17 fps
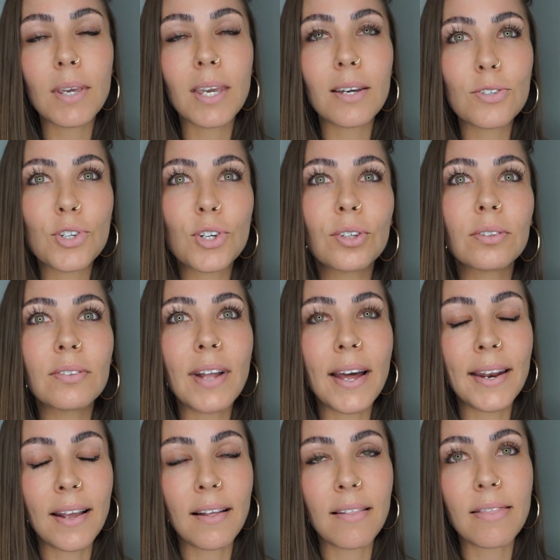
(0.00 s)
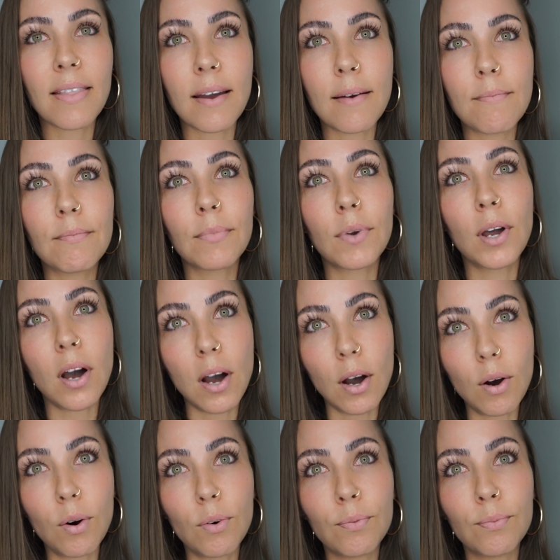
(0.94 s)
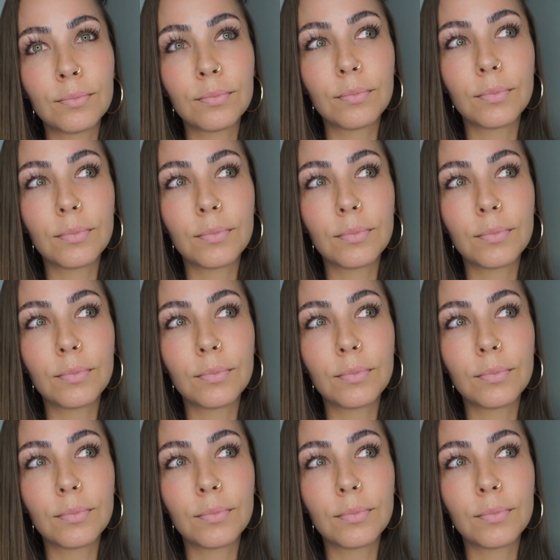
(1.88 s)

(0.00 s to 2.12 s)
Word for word: because you're letting them go.